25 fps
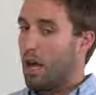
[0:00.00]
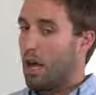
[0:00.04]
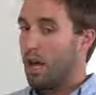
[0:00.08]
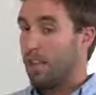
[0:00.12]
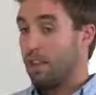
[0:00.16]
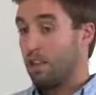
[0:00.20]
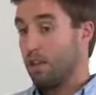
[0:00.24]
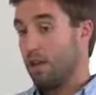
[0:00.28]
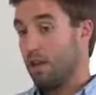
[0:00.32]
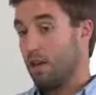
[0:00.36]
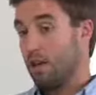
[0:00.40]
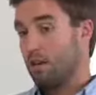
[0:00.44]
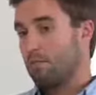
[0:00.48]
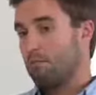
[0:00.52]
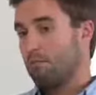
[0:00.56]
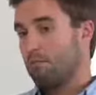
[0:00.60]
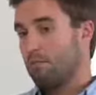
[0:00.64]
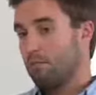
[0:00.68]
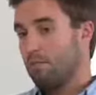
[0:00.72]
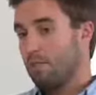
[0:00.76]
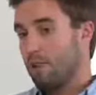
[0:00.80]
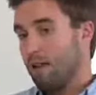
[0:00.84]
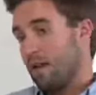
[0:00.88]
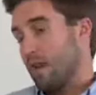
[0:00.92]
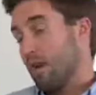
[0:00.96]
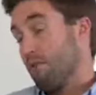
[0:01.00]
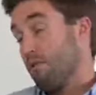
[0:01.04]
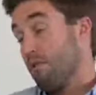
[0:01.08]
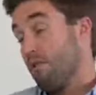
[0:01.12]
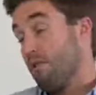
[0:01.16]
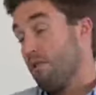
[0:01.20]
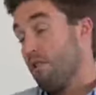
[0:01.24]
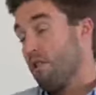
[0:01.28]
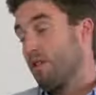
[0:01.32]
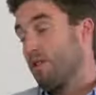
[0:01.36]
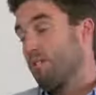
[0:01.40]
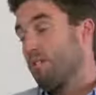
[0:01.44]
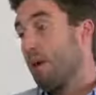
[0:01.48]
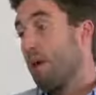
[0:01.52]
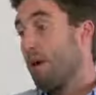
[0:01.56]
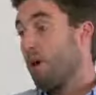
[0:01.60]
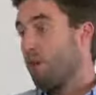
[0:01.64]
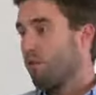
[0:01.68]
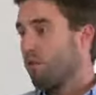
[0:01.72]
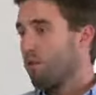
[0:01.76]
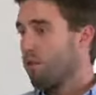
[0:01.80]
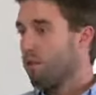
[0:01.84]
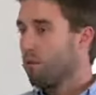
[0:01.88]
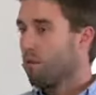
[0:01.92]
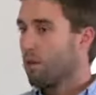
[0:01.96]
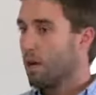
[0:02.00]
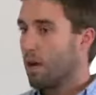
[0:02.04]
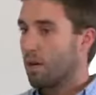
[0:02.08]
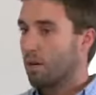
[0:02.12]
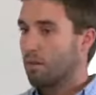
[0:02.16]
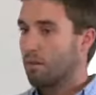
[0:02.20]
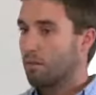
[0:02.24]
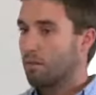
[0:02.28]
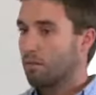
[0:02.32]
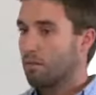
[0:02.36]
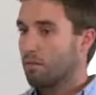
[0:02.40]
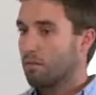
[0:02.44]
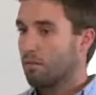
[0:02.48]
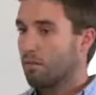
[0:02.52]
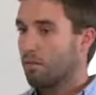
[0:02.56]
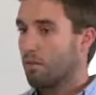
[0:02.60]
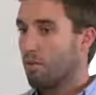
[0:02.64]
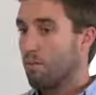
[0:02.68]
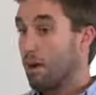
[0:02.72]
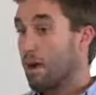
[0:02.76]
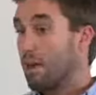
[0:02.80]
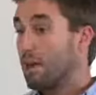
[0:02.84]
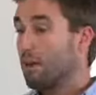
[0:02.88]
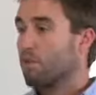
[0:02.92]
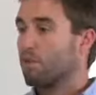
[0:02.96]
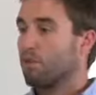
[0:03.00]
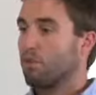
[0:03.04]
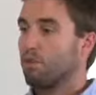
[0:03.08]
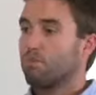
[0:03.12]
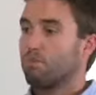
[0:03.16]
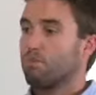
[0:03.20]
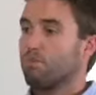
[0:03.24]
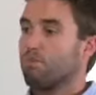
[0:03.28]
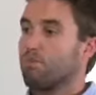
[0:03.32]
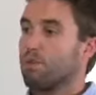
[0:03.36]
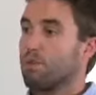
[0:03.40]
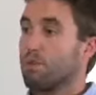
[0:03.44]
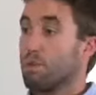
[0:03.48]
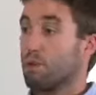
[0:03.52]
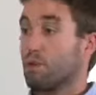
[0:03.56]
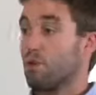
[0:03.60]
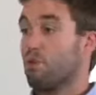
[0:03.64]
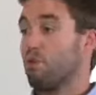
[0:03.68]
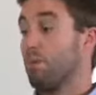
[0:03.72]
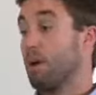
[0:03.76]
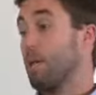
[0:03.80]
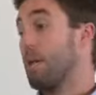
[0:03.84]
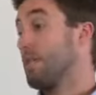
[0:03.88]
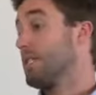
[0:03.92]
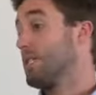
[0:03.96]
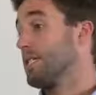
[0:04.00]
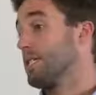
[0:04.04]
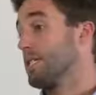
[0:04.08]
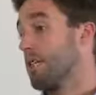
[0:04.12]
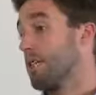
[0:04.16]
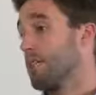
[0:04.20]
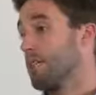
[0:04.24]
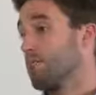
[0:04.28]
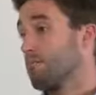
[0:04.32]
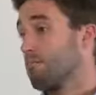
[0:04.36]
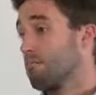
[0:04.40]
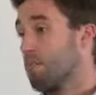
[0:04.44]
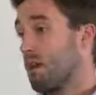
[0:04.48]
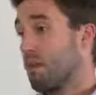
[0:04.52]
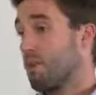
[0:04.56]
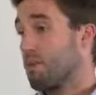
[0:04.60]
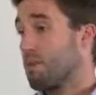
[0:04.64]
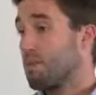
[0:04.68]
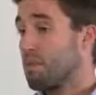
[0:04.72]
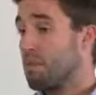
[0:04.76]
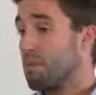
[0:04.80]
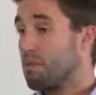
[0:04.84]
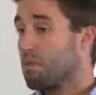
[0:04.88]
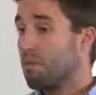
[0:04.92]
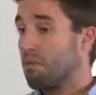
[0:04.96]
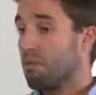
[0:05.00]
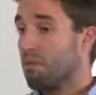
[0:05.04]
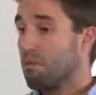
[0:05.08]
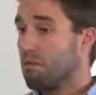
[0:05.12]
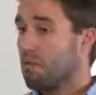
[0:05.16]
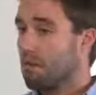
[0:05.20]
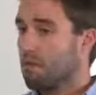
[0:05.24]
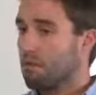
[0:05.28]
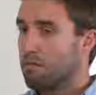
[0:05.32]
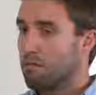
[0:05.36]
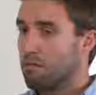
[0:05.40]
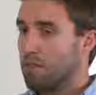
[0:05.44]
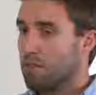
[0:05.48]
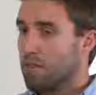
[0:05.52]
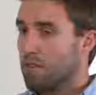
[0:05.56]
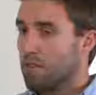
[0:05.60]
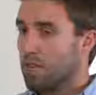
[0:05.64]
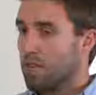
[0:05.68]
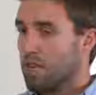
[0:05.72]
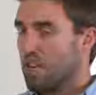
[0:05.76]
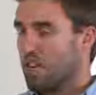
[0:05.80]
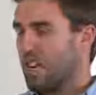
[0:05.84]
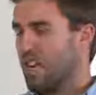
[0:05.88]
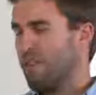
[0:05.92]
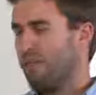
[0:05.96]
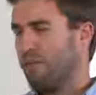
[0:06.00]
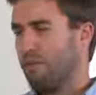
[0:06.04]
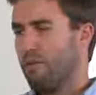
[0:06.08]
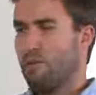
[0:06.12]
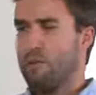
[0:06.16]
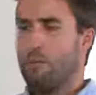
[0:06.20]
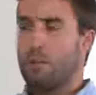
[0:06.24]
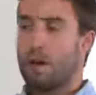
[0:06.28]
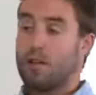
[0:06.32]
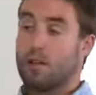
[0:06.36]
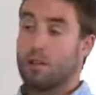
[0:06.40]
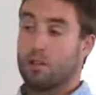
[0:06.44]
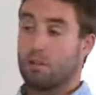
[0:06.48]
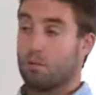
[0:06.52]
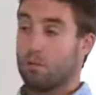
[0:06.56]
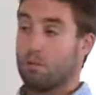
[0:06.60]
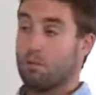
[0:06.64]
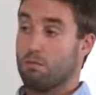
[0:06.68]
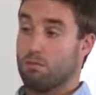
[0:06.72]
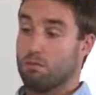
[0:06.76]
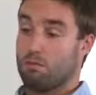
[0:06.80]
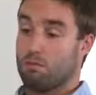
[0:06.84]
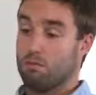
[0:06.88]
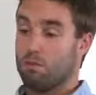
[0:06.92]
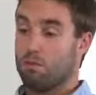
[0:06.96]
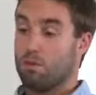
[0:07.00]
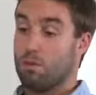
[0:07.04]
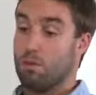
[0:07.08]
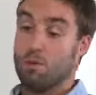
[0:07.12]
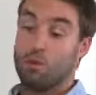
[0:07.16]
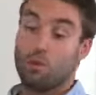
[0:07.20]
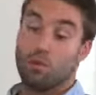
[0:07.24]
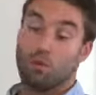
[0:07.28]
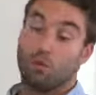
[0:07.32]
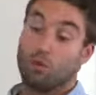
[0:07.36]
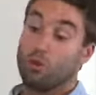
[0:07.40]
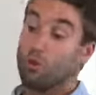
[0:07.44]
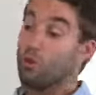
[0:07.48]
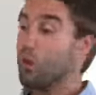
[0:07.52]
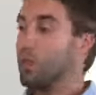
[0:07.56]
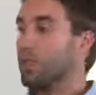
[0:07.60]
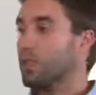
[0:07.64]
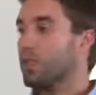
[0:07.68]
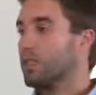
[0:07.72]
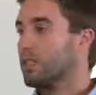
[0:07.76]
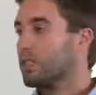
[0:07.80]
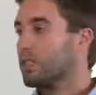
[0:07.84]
I think that they can be very powerful and remind us of special places and people, and even remind us what we were doing